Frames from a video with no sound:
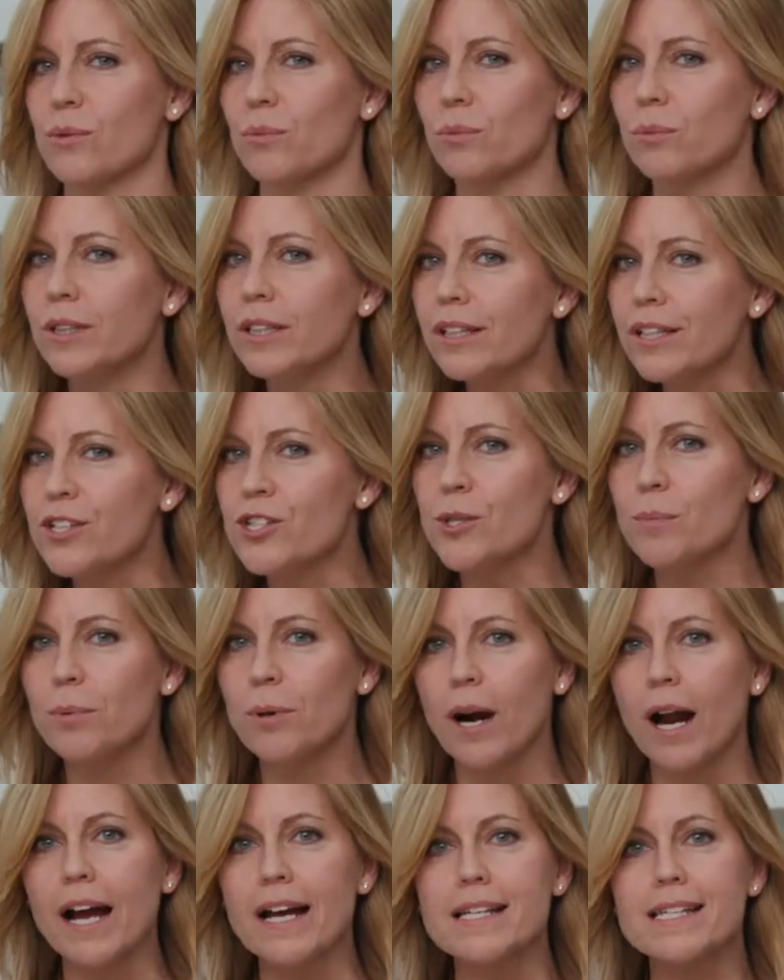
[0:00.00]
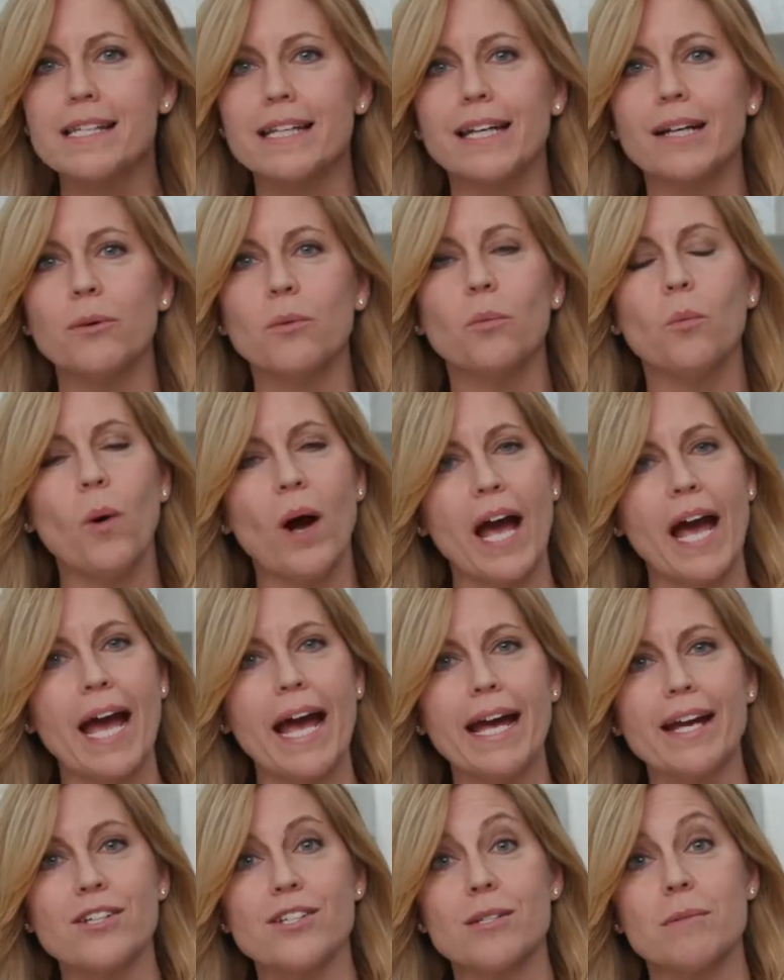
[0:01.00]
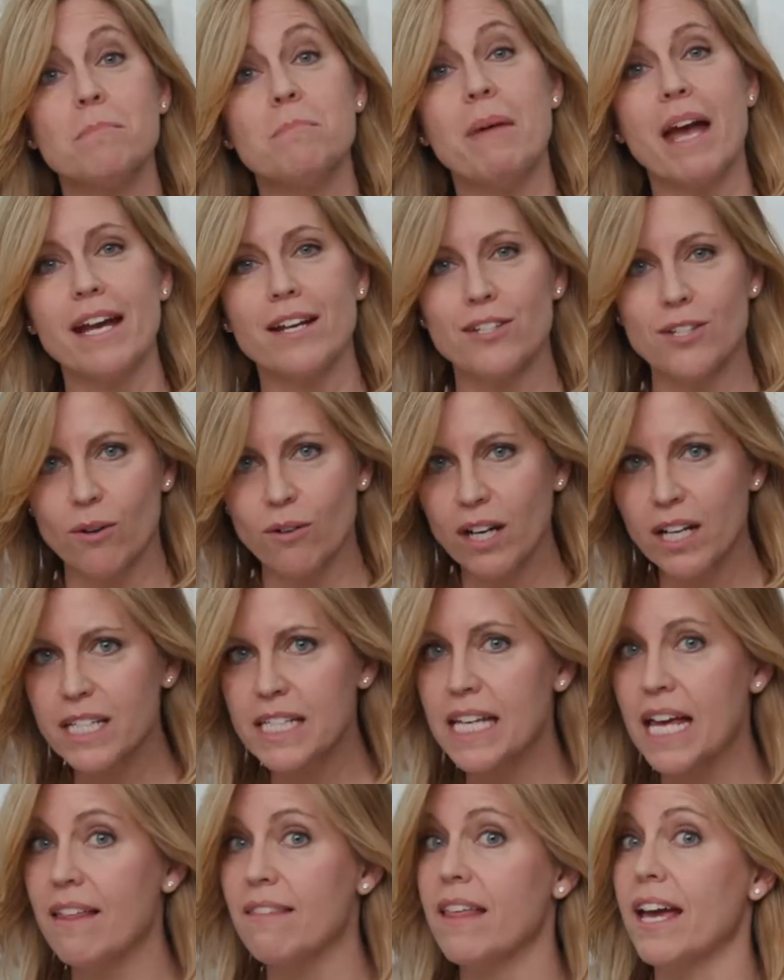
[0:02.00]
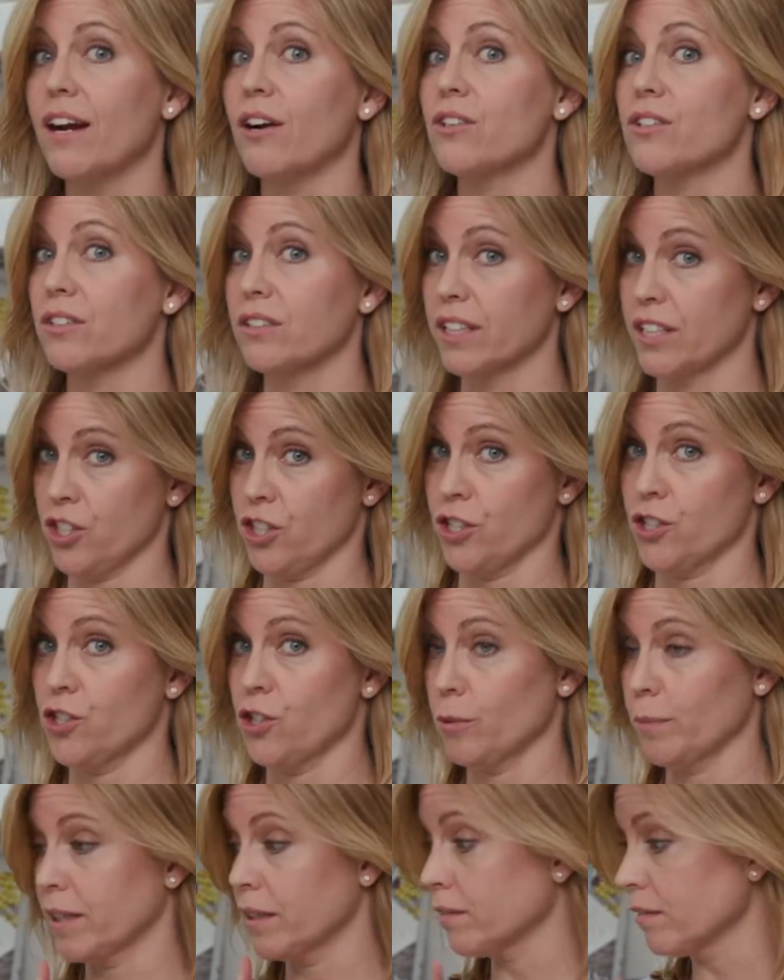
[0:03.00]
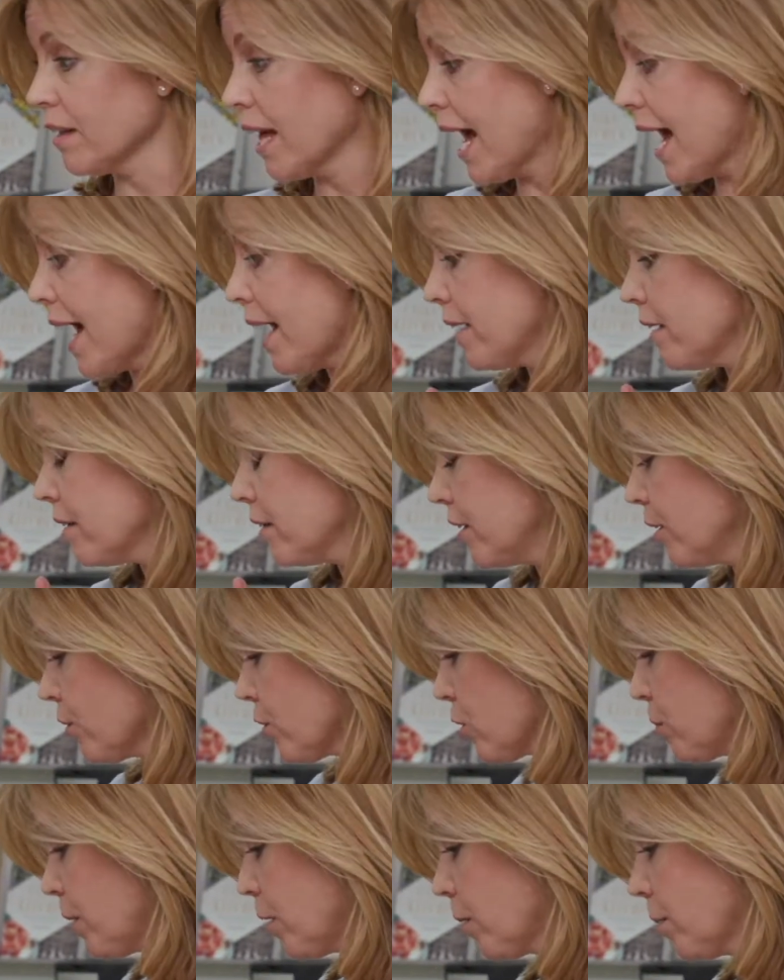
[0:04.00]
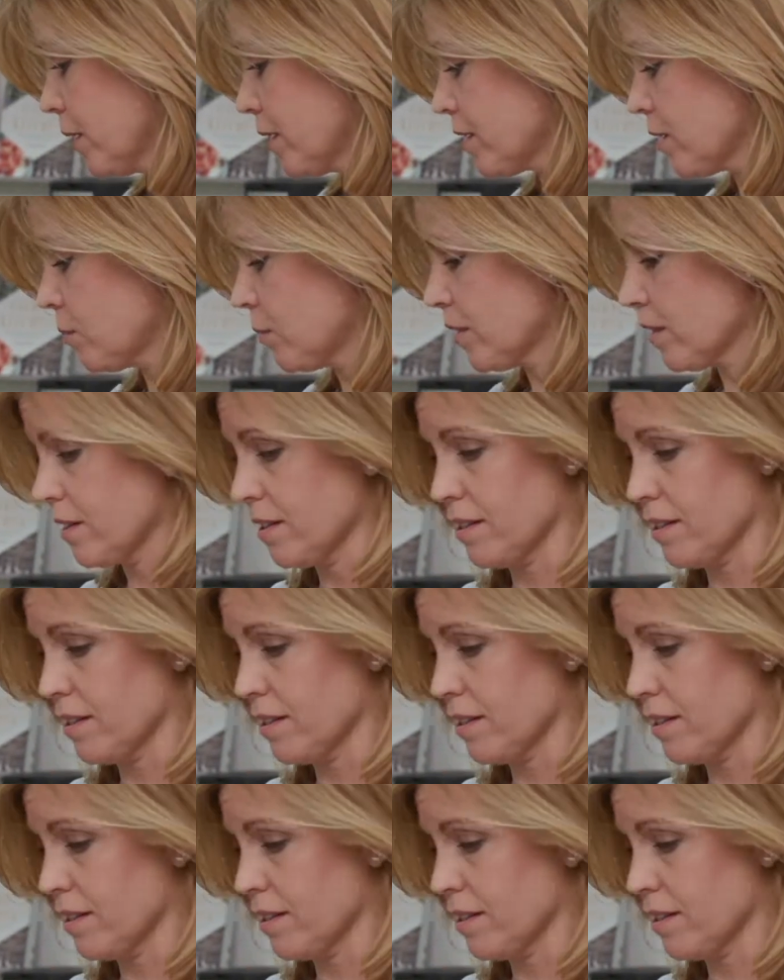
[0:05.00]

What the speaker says: a really surprising way to make donuts, and they are delicious. You'll be glad that you experimented with